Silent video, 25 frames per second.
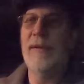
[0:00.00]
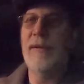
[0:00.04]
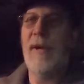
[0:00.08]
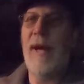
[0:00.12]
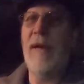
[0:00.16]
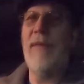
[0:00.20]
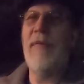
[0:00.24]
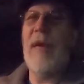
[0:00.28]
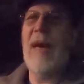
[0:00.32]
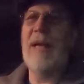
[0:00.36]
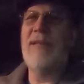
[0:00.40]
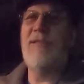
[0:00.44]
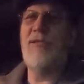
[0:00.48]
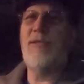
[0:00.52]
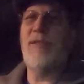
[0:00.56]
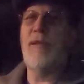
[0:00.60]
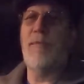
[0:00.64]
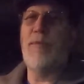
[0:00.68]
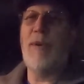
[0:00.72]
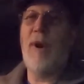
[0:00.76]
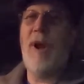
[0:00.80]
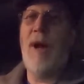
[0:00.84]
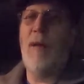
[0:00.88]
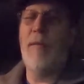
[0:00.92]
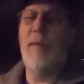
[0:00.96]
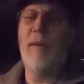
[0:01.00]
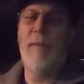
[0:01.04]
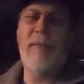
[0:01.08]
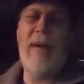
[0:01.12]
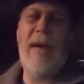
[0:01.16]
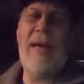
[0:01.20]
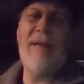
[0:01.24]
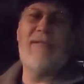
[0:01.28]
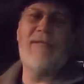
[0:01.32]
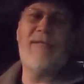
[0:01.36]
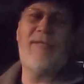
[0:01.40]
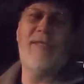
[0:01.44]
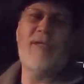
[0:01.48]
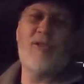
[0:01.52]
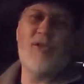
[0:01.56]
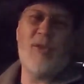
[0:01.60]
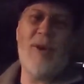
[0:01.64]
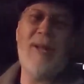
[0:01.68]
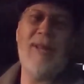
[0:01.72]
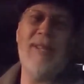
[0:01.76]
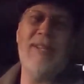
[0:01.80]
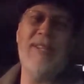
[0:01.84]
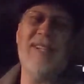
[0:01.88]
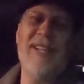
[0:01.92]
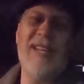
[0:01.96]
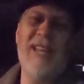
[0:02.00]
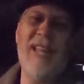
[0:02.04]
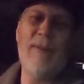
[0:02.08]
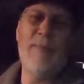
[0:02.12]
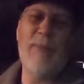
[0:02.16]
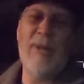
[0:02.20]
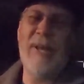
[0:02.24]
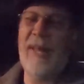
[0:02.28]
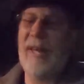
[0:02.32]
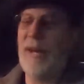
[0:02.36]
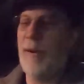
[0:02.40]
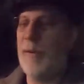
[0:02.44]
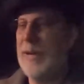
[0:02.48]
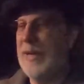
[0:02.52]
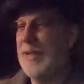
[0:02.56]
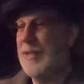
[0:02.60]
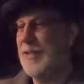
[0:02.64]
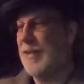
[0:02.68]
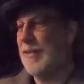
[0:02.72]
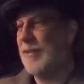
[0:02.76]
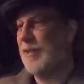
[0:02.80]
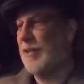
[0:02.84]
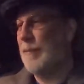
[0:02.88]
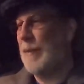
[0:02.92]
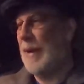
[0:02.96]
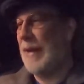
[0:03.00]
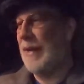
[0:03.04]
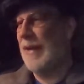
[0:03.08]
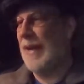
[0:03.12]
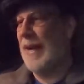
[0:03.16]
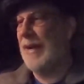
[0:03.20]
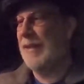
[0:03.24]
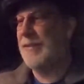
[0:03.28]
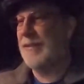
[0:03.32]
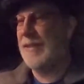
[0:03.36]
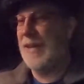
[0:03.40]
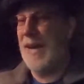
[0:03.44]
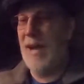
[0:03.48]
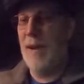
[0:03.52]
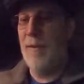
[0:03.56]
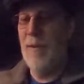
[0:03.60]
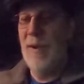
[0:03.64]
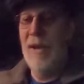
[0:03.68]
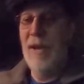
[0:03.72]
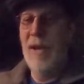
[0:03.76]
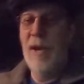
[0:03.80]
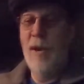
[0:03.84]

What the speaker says: And that's the problem. That's the trolley dilemma, like we talked about last time.